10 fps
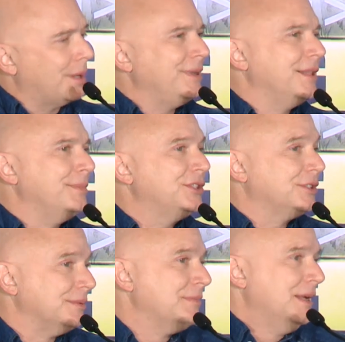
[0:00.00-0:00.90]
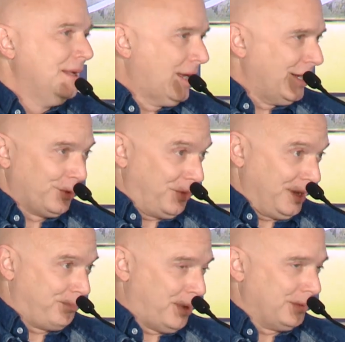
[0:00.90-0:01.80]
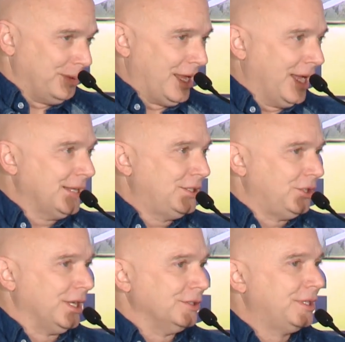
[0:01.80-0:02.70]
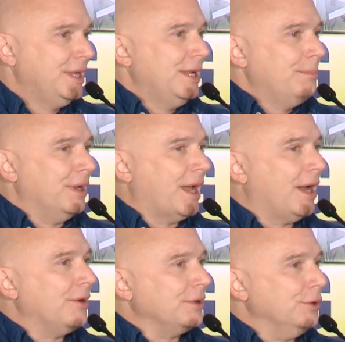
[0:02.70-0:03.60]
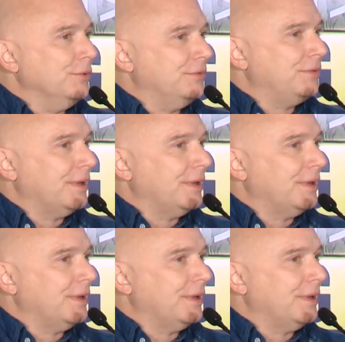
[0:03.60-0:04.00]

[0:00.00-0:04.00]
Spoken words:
I mean, the mission, I don't think probably has changed, but how you